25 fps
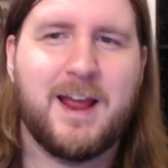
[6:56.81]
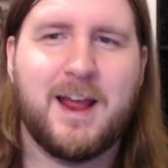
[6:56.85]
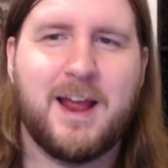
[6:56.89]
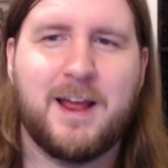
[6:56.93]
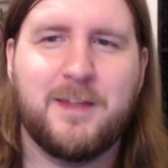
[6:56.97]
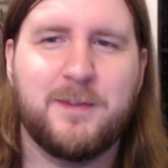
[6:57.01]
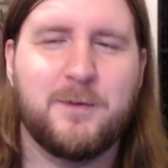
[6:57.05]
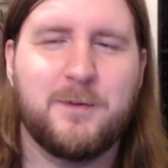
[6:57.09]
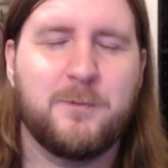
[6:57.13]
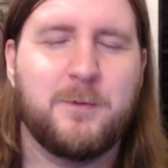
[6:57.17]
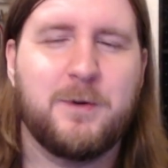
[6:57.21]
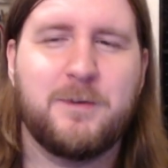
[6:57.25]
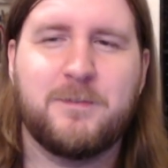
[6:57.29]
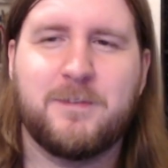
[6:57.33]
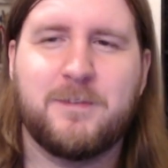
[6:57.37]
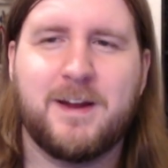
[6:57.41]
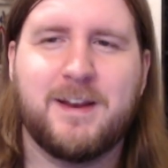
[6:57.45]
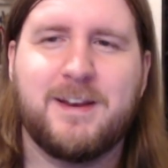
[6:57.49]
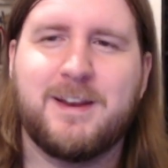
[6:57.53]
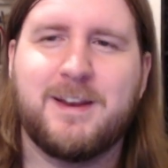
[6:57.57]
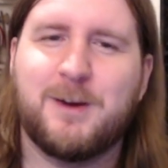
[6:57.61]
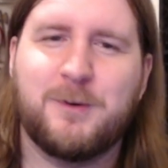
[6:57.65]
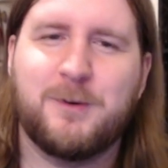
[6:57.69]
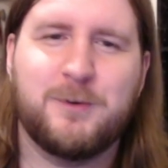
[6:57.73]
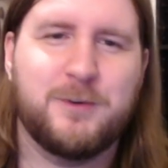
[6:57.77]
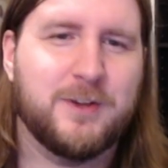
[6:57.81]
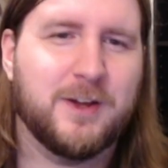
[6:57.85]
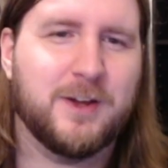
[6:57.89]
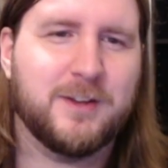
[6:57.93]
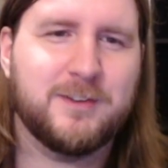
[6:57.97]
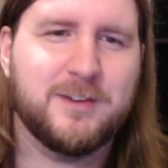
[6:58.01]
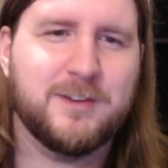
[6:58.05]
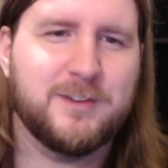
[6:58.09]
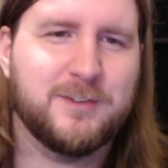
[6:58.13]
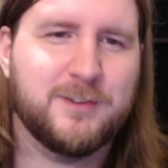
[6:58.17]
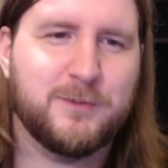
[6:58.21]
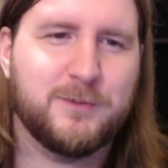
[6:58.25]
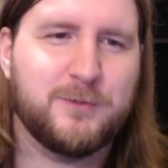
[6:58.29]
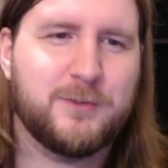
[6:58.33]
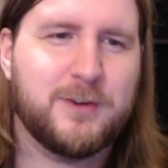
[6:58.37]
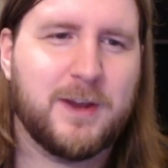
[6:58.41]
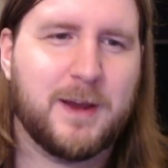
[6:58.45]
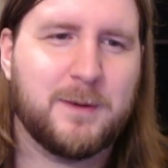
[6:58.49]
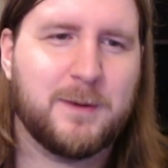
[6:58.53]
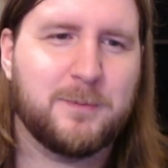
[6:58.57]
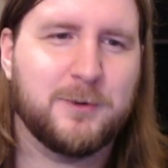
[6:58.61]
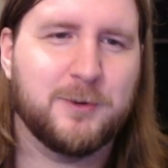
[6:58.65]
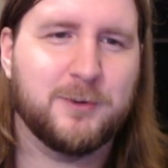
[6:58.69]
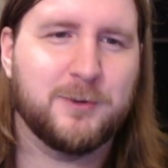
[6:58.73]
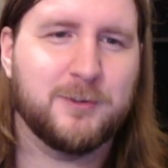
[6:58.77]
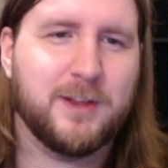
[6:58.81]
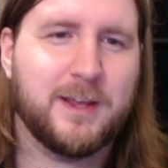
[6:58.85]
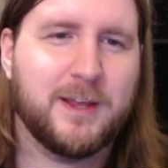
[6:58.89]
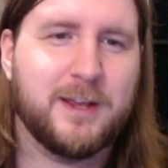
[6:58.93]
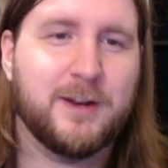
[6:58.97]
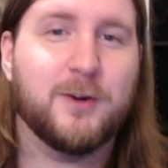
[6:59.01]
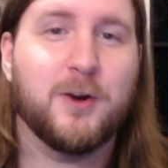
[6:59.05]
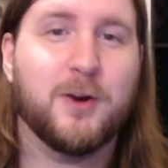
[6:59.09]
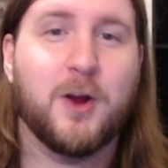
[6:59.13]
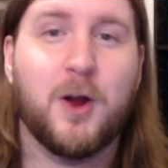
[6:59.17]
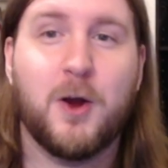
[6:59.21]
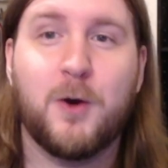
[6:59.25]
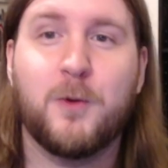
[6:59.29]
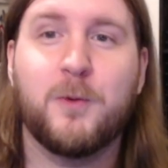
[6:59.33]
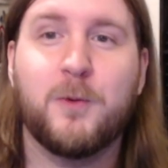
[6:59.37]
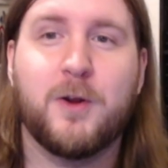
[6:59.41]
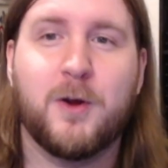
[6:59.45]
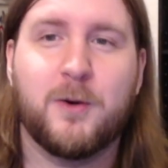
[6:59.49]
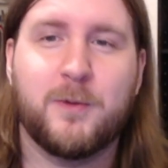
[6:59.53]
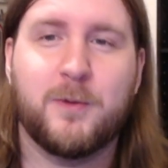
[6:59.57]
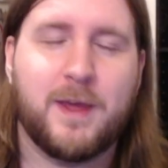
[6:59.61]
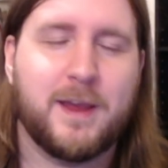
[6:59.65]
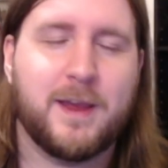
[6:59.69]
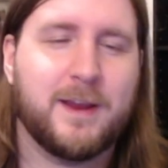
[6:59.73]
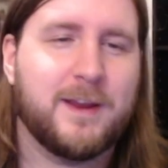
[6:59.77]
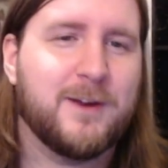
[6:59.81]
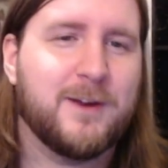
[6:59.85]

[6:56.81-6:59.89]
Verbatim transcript: And then we find out dozens of chapters later oh no, that